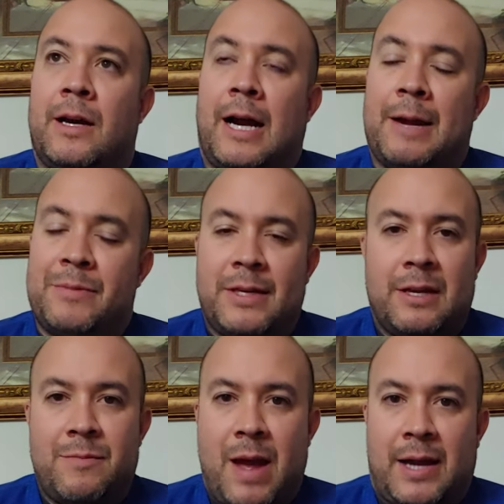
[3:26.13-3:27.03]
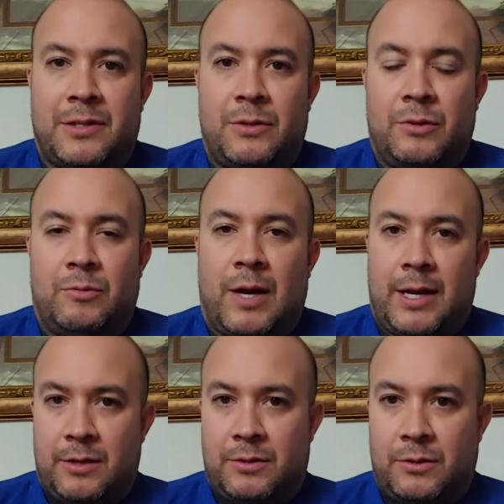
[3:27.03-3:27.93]
I'm thinking back to when I
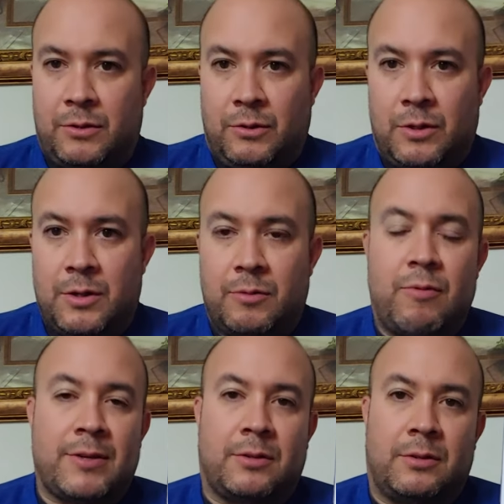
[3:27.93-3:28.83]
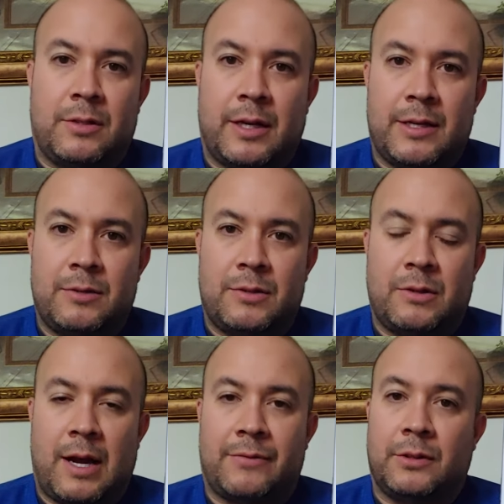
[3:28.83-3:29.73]
used to wrestle, and I used
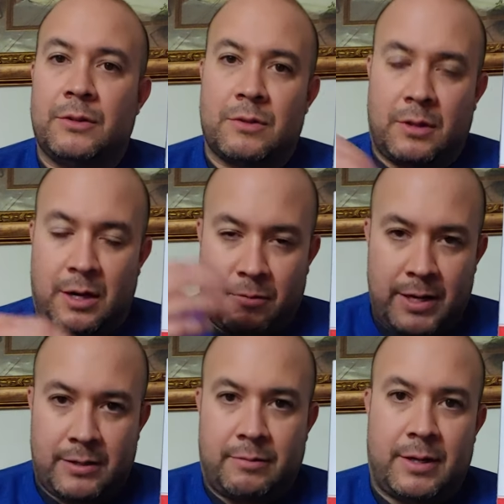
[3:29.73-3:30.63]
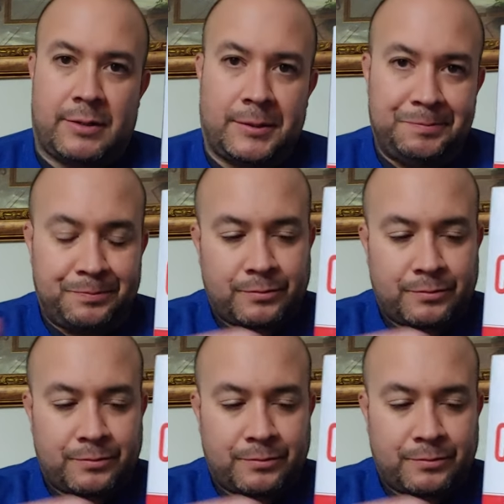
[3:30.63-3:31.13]
to have to lose a lot of weight to wrestle.